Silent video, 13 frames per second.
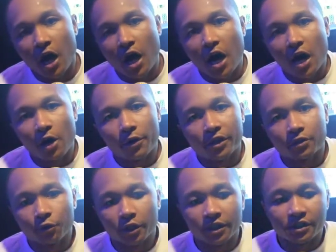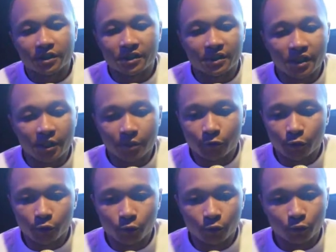I always wanted to see him
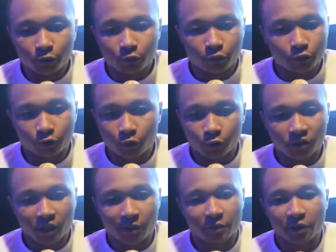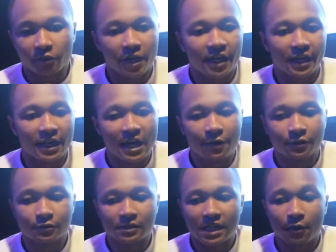do something great, and I
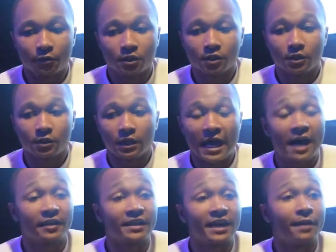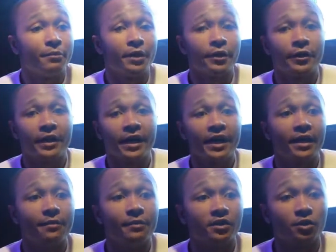always was like, well, how can I mirror that
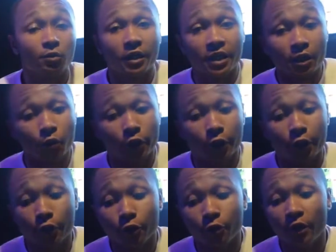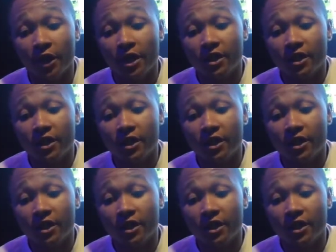image of what he wanted to do?